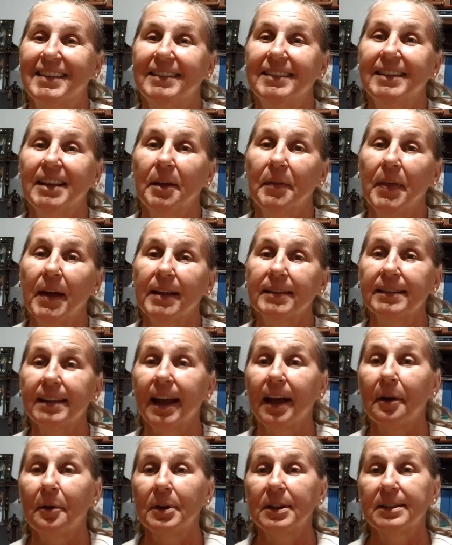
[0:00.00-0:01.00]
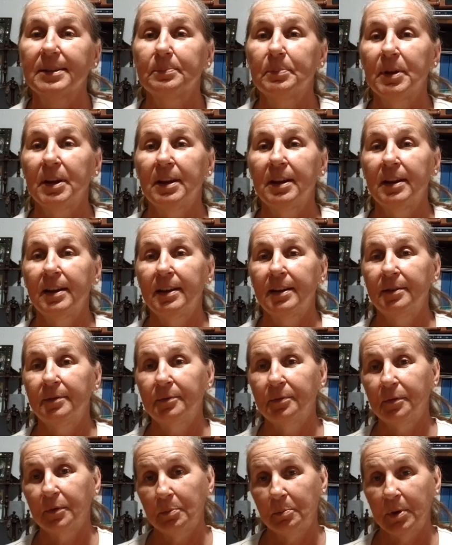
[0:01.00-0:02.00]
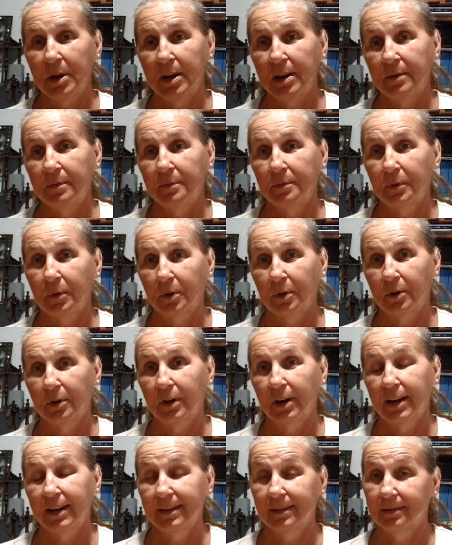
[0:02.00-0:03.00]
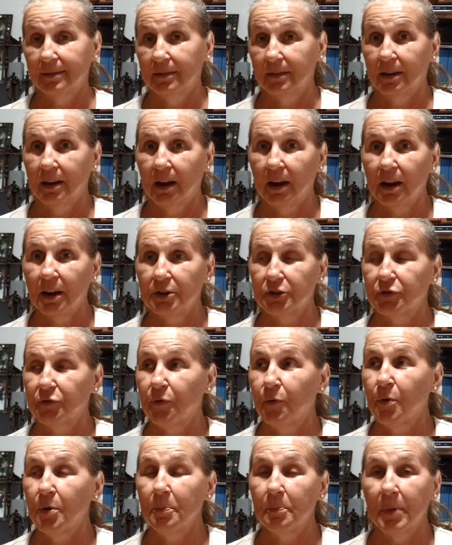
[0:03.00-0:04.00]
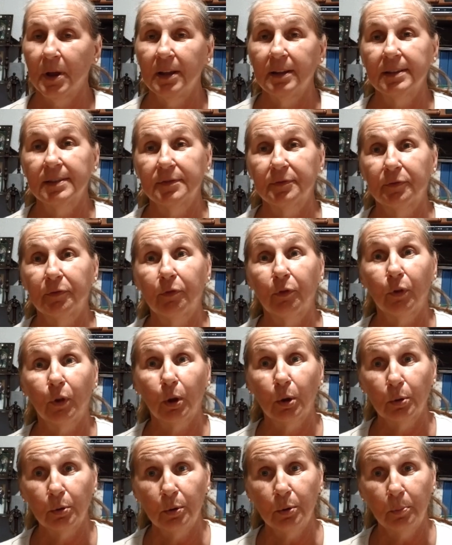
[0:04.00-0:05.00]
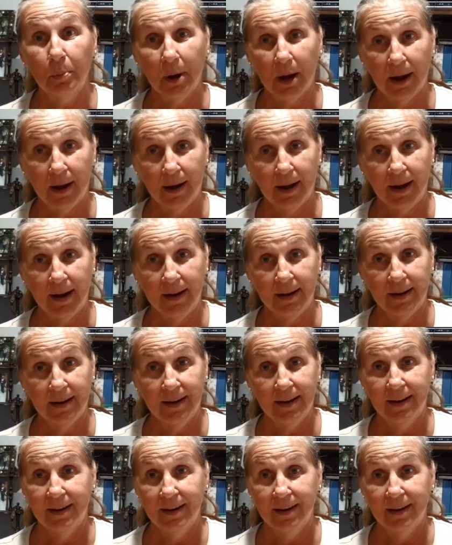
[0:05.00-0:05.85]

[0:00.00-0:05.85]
So that's how it's been for me for it, gosh, four months flew by.